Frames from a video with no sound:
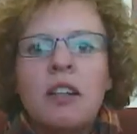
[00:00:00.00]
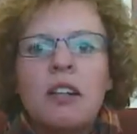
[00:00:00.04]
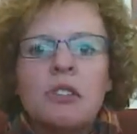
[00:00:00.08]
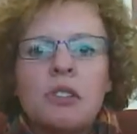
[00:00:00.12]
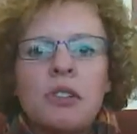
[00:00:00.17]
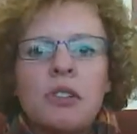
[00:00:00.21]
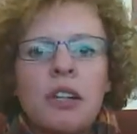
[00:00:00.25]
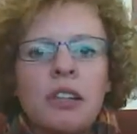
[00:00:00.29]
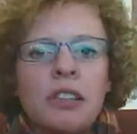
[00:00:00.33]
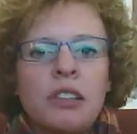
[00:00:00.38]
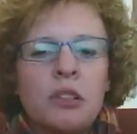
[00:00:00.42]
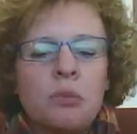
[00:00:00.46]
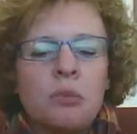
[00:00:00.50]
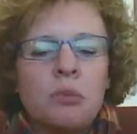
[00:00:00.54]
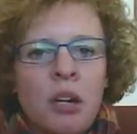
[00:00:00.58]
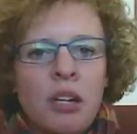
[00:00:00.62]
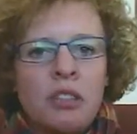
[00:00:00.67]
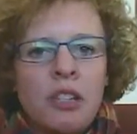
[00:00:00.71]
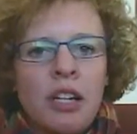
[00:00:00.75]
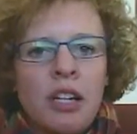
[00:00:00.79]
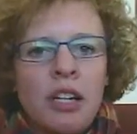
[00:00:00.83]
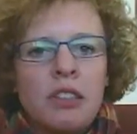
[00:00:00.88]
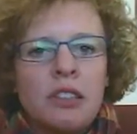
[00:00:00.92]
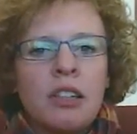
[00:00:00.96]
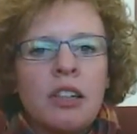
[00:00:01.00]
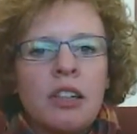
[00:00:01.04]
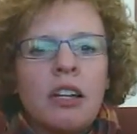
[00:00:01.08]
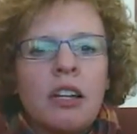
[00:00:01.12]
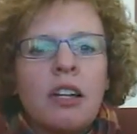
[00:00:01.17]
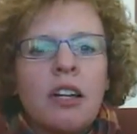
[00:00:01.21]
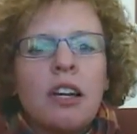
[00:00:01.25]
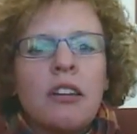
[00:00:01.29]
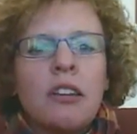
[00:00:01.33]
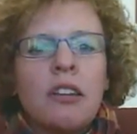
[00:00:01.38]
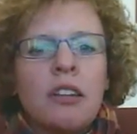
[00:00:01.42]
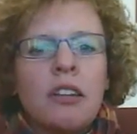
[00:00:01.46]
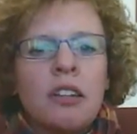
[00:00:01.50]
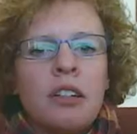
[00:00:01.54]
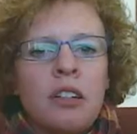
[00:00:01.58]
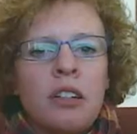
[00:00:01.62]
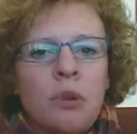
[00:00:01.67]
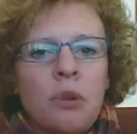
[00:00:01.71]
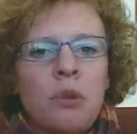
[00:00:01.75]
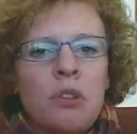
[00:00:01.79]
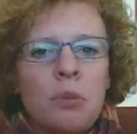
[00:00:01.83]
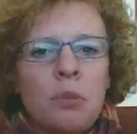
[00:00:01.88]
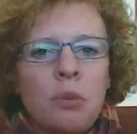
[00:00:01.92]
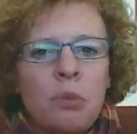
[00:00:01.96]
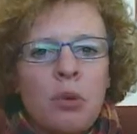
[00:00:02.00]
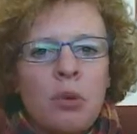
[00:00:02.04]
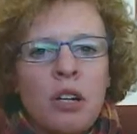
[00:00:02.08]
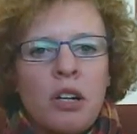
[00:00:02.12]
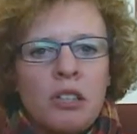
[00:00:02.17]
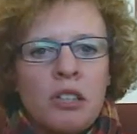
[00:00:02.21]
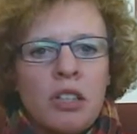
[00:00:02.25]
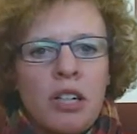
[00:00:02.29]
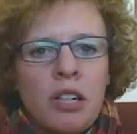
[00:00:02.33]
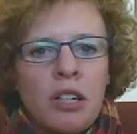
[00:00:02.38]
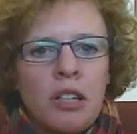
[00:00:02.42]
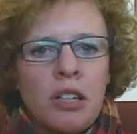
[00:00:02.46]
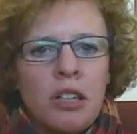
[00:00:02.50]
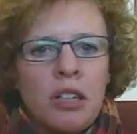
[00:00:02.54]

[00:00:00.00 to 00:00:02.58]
So that's the project. Then along with the project,